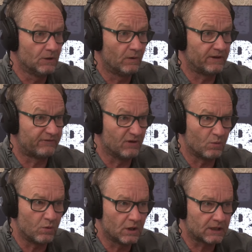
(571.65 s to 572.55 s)
whether you're from the
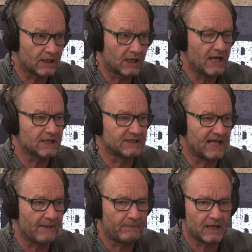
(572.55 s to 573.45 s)
working class,
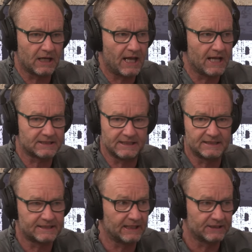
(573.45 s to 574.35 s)
the upper class, the
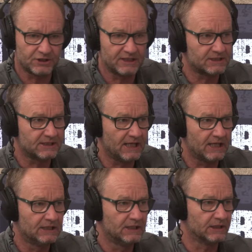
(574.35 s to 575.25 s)
intelligentsia,
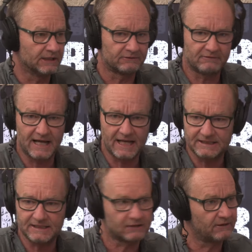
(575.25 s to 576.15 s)
the
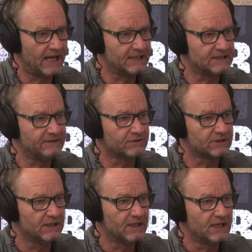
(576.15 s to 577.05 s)
literati, the creatives.